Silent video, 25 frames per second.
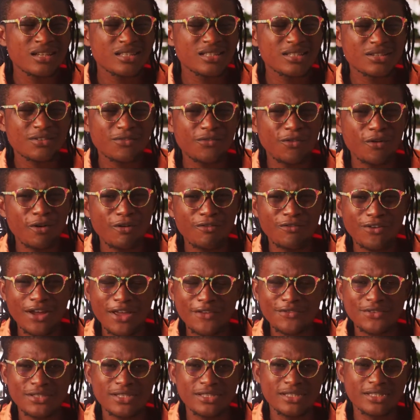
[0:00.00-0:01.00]
I think 4 or
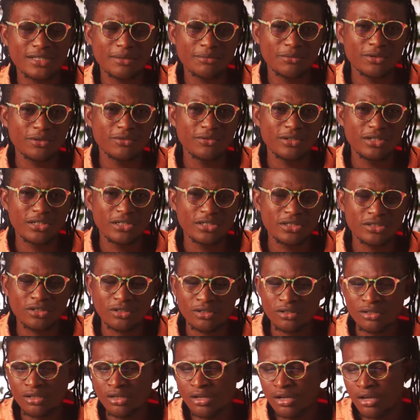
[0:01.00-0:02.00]
5 scenes, I'm not really
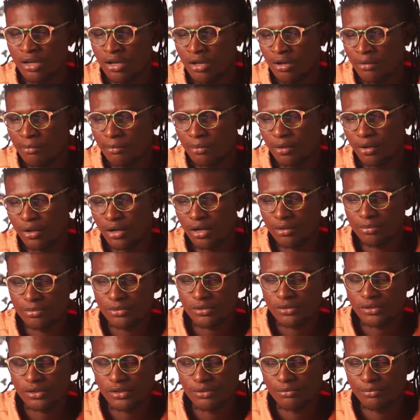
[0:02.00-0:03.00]
sure. But I'm
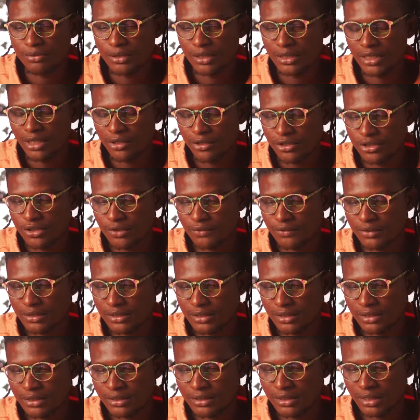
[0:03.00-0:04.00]
just going to break down each of the
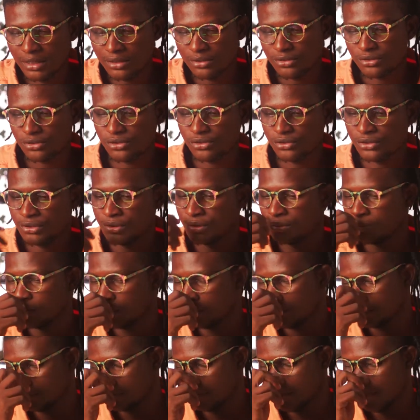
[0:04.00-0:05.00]
scenes and show you
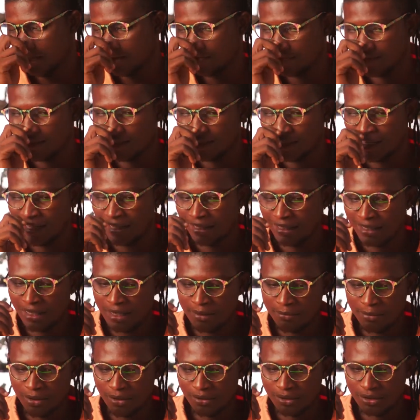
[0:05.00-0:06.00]
what I really
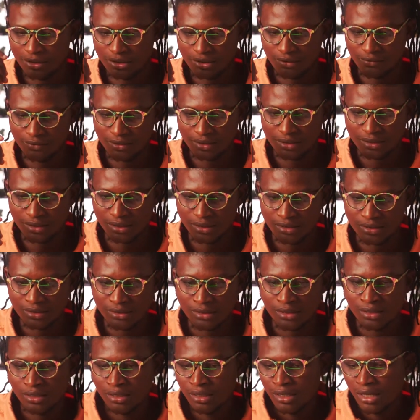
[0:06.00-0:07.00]
like about each of the
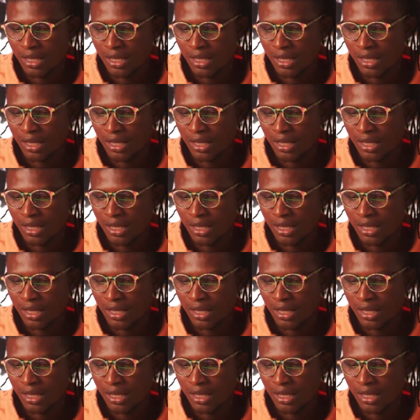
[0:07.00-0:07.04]
scenes.